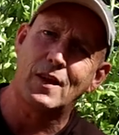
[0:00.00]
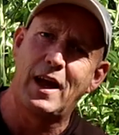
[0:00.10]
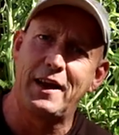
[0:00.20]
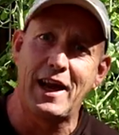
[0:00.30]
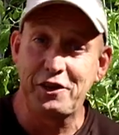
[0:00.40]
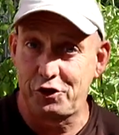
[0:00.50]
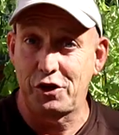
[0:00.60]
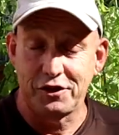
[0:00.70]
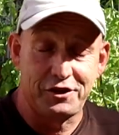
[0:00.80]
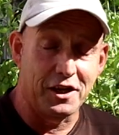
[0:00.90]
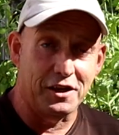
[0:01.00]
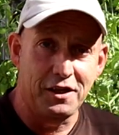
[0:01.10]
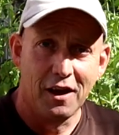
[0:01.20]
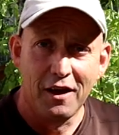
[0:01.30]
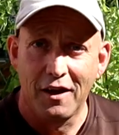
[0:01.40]
And as you can
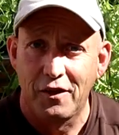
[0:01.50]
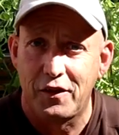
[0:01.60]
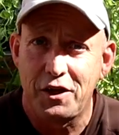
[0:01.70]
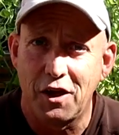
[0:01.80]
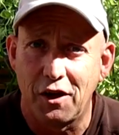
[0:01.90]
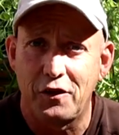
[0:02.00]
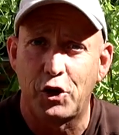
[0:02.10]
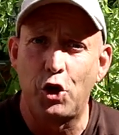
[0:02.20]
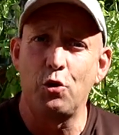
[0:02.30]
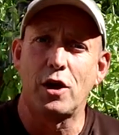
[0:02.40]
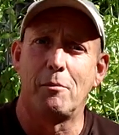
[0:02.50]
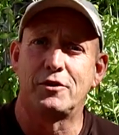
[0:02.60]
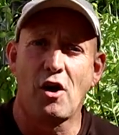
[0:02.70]
see, the, uh, the cucumbers,